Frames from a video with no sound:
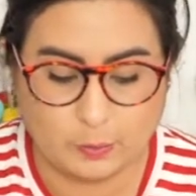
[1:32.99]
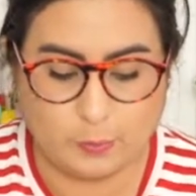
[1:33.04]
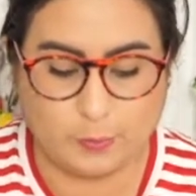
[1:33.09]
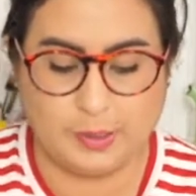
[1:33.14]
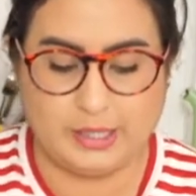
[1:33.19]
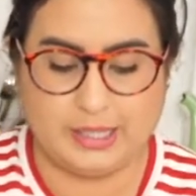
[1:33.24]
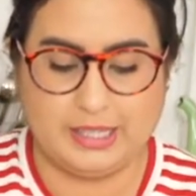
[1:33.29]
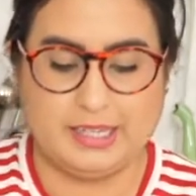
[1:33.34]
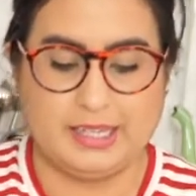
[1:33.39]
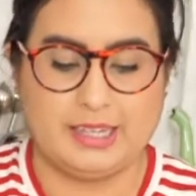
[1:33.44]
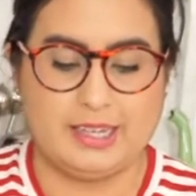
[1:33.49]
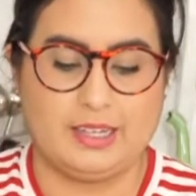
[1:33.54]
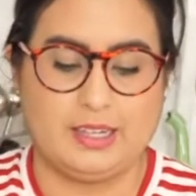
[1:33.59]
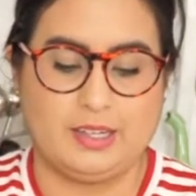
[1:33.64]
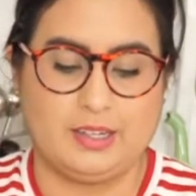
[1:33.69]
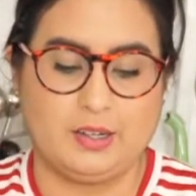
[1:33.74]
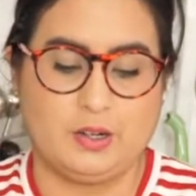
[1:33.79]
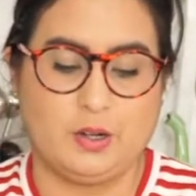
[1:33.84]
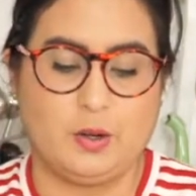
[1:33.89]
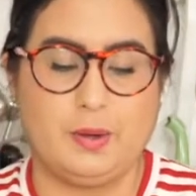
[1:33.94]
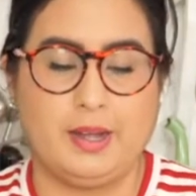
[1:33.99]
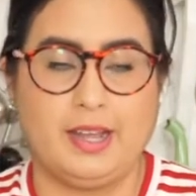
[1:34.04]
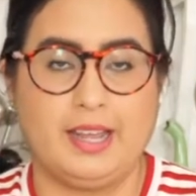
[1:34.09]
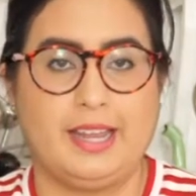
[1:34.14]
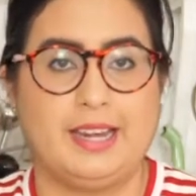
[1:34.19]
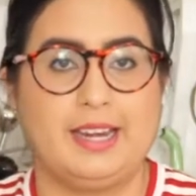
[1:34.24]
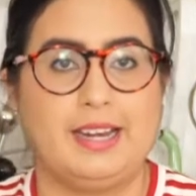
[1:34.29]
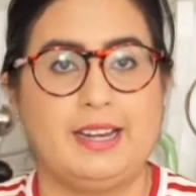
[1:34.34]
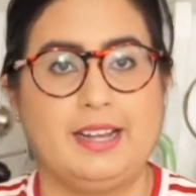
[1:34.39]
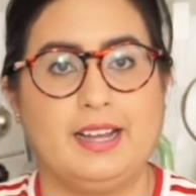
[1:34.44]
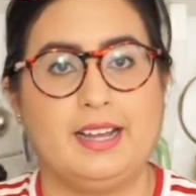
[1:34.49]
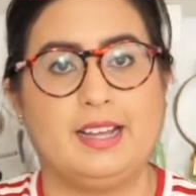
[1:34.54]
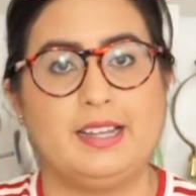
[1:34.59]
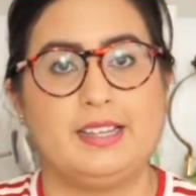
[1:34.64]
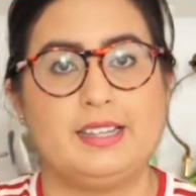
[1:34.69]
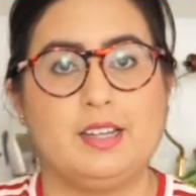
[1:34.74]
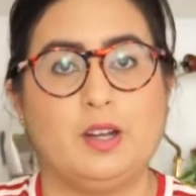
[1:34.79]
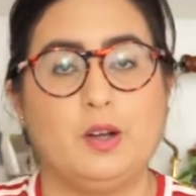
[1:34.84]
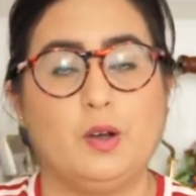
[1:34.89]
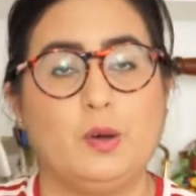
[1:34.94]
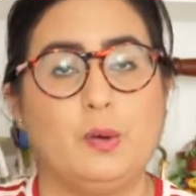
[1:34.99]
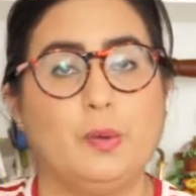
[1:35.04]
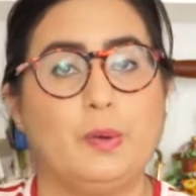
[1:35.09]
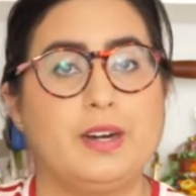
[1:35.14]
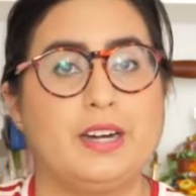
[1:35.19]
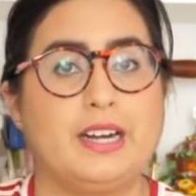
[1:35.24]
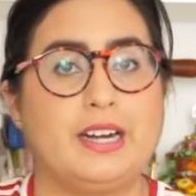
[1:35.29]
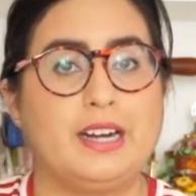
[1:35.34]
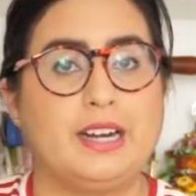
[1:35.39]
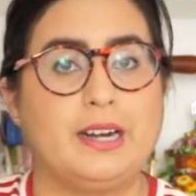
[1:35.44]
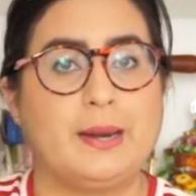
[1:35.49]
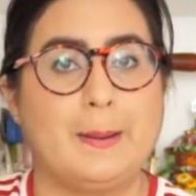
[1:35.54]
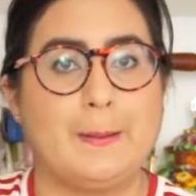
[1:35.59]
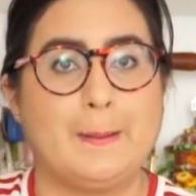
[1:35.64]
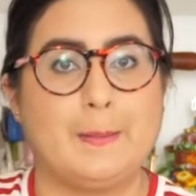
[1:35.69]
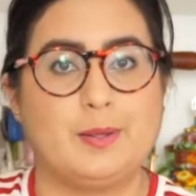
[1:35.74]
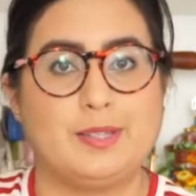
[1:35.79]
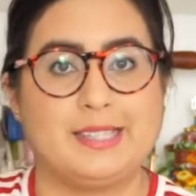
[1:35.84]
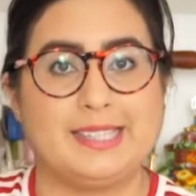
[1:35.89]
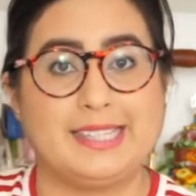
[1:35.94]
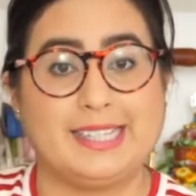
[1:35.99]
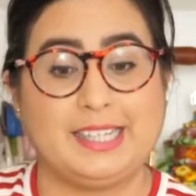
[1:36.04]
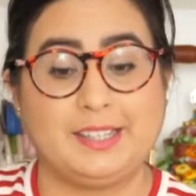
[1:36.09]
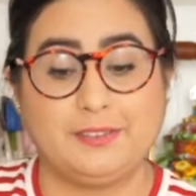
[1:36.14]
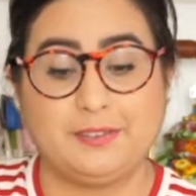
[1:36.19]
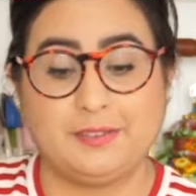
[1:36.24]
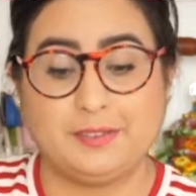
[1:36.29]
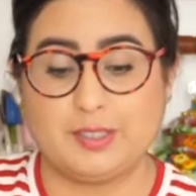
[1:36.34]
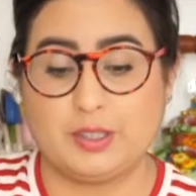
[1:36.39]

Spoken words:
we can go ahead and add our sieve